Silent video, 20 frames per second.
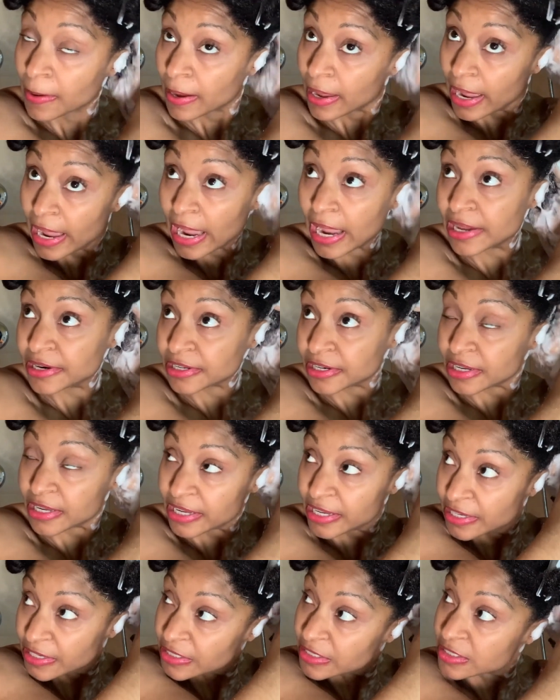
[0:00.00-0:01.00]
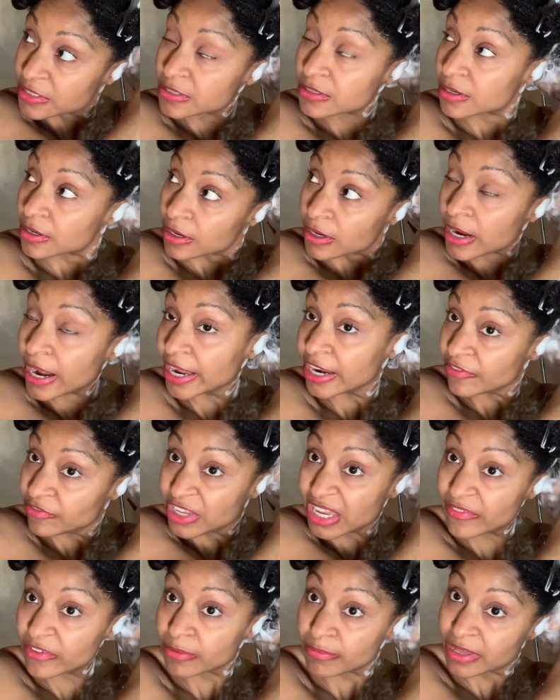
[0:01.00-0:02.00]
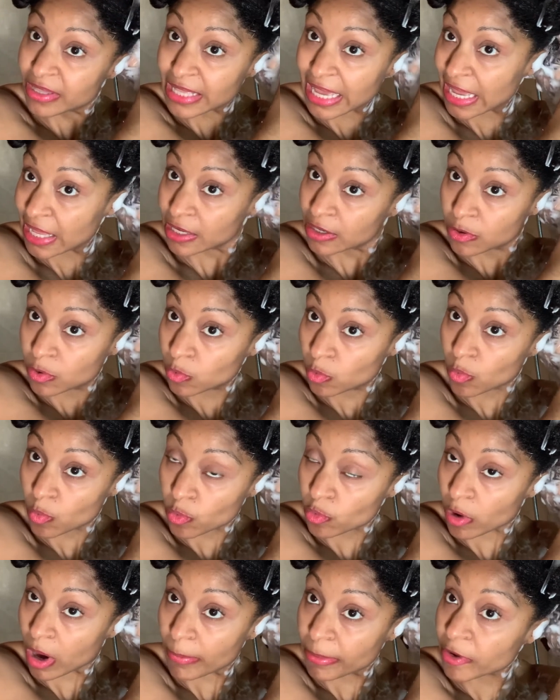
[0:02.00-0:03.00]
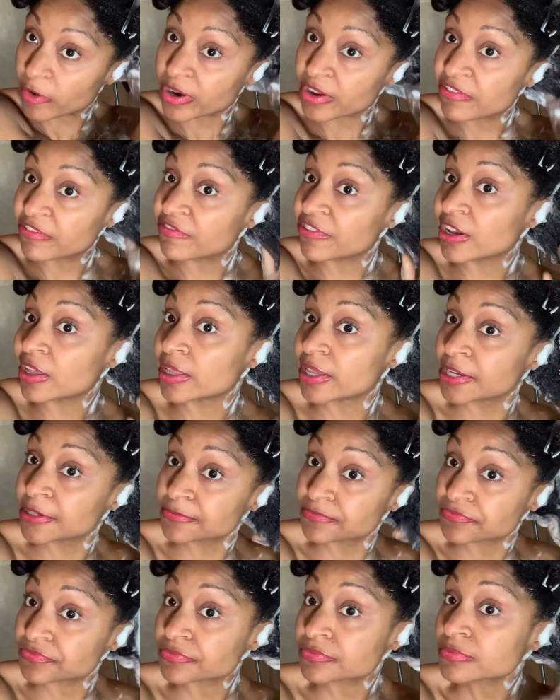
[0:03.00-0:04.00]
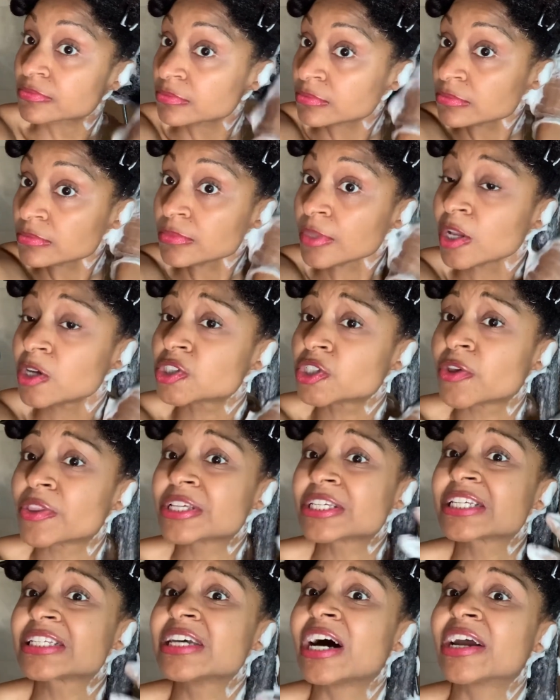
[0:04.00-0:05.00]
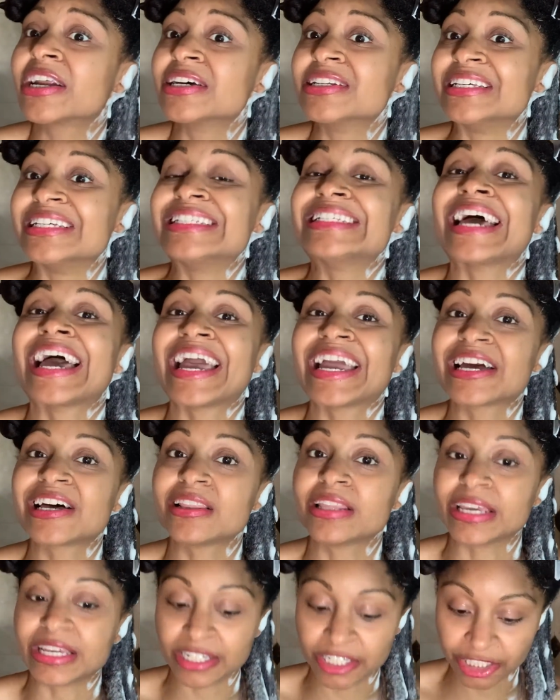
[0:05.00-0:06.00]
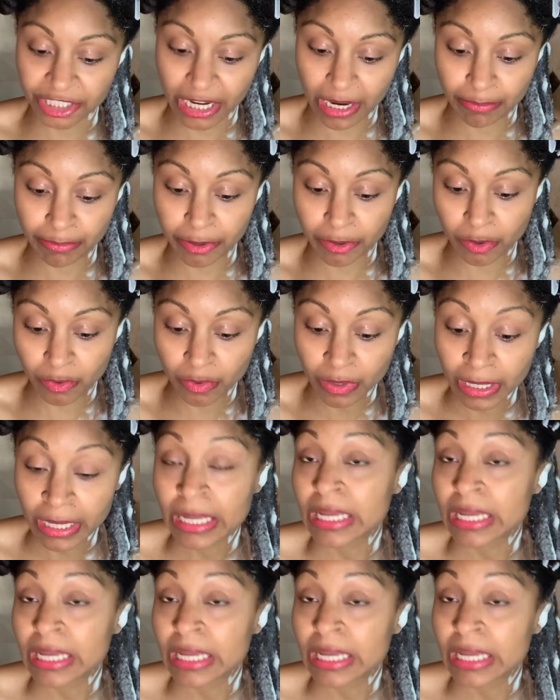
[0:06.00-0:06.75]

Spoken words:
And it is kind of giving me that rubbery feeling. So this is not a detangling shampoo.